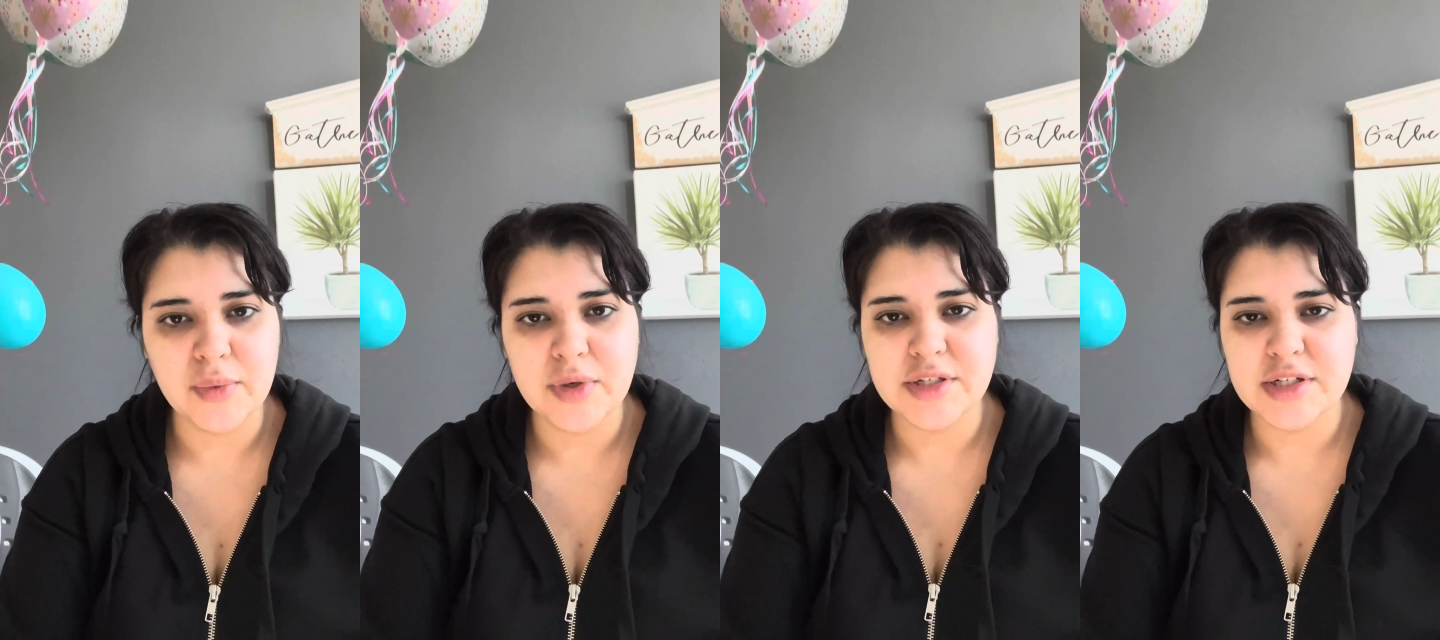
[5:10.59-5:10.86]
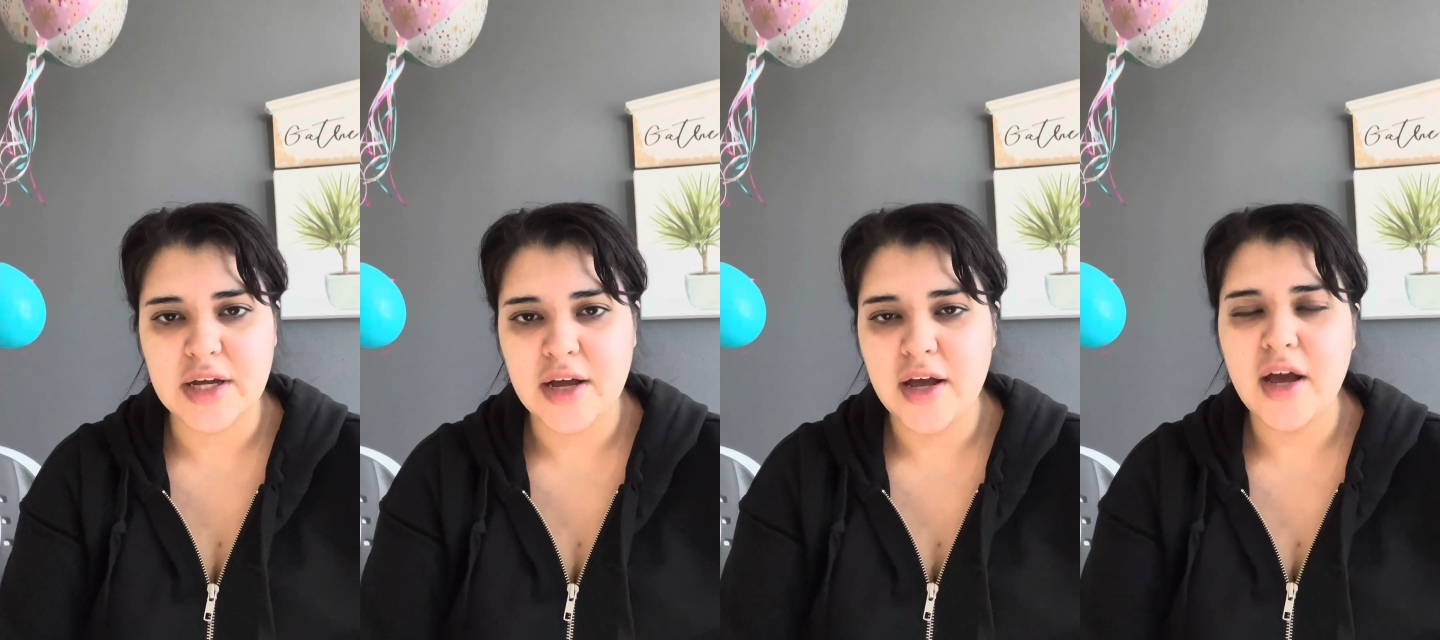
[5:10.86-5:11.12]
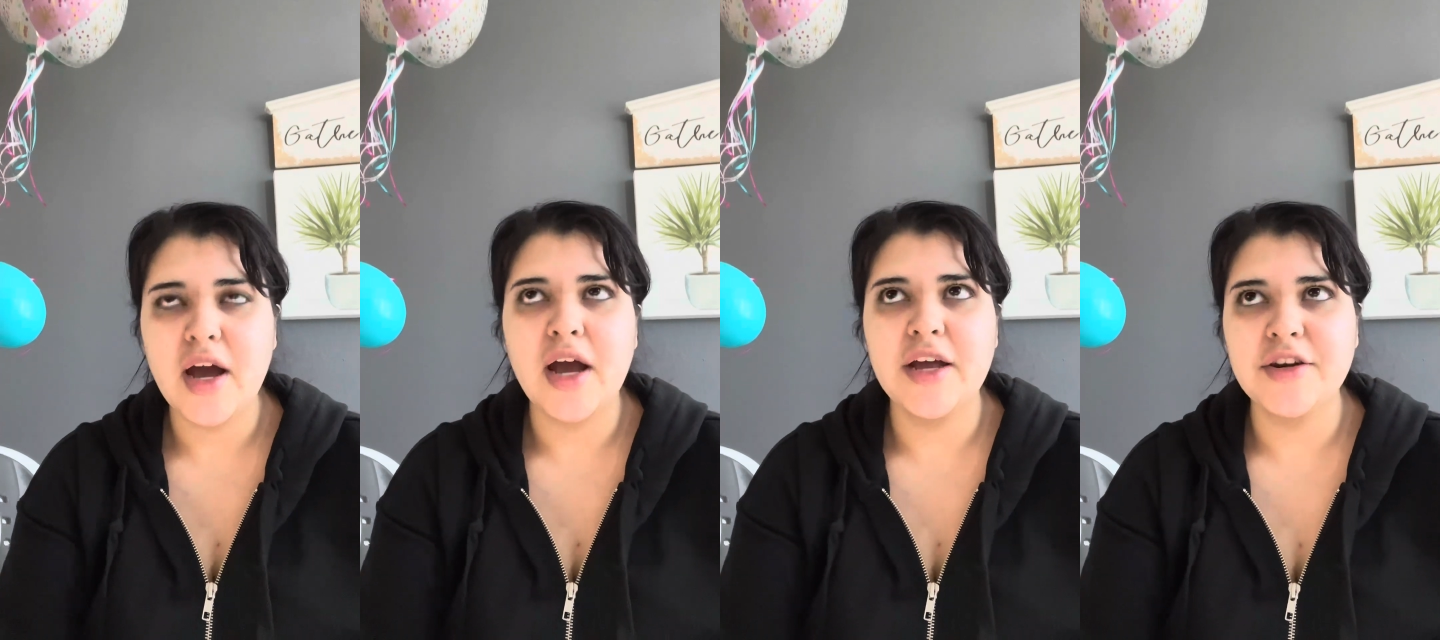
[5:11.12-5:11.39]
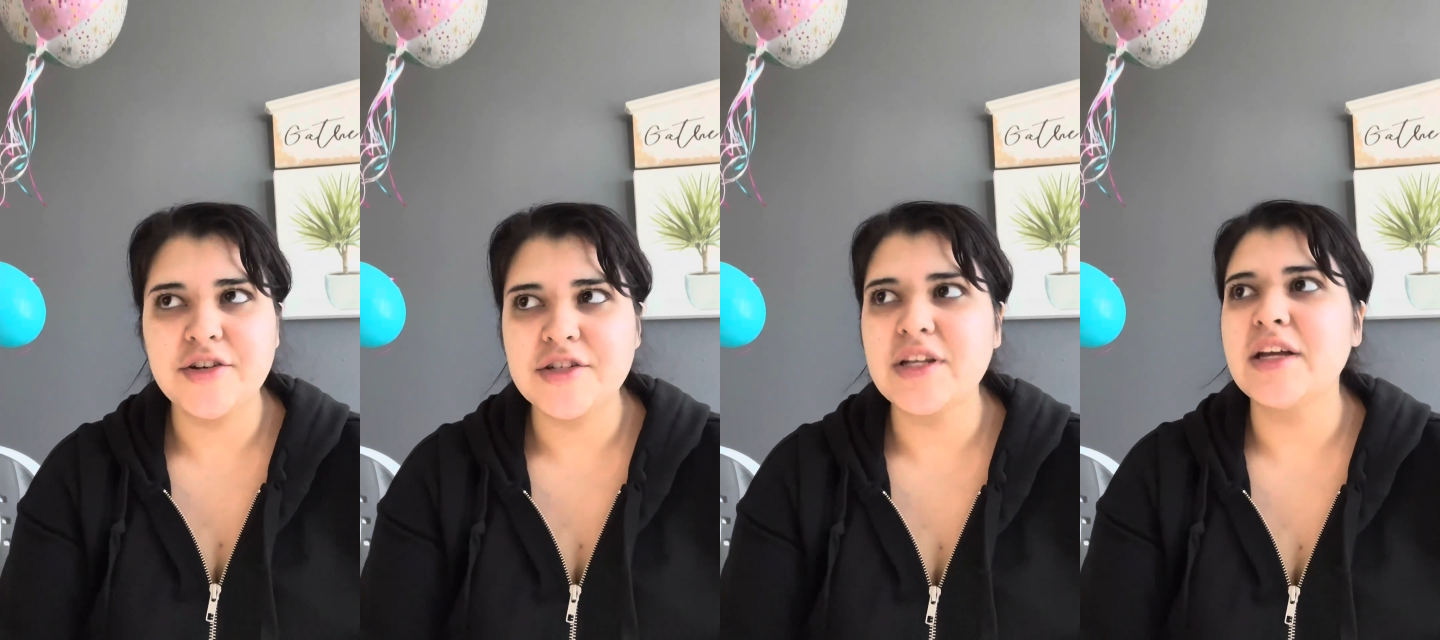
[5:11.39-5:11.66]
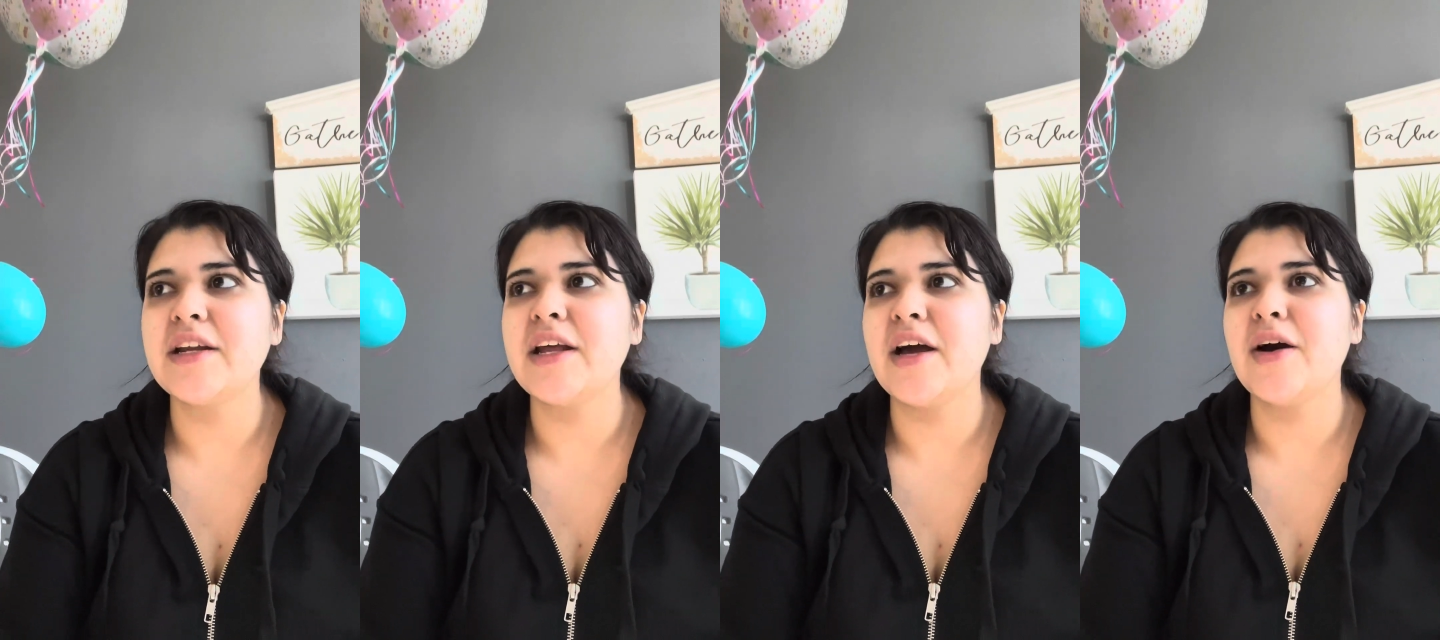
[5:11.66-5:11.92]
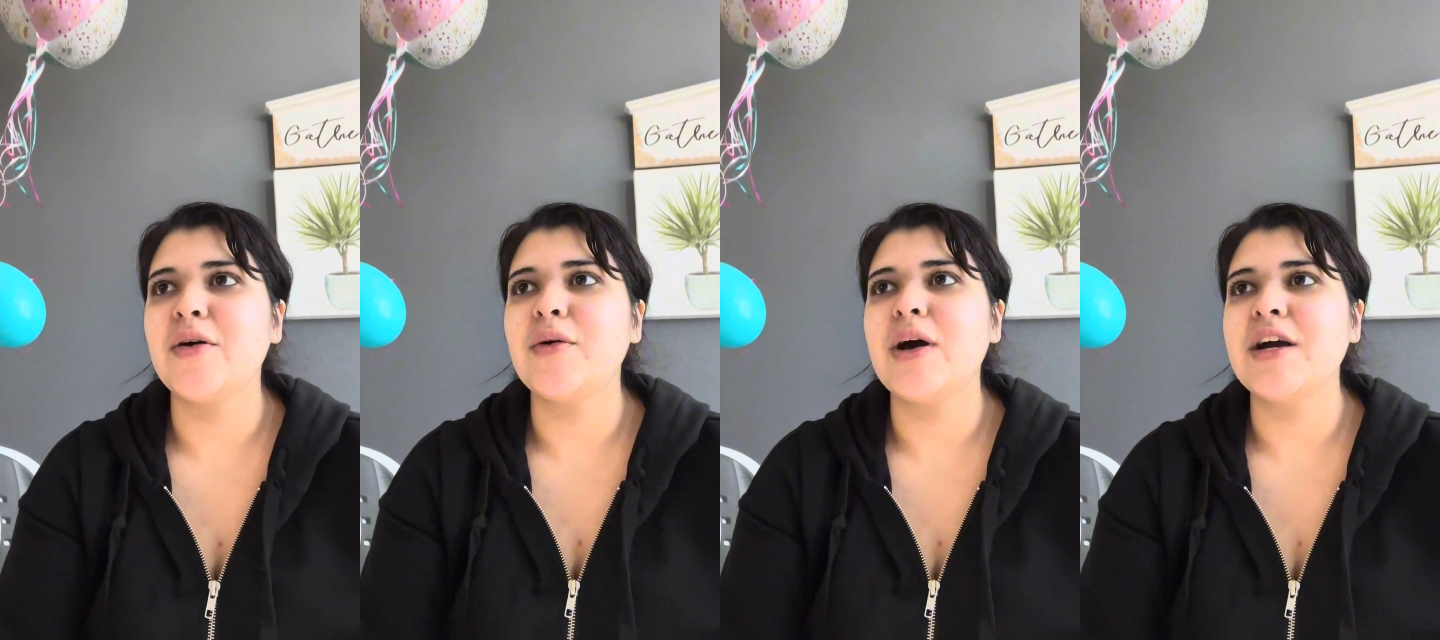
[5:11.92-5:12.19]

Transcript: which I understand now.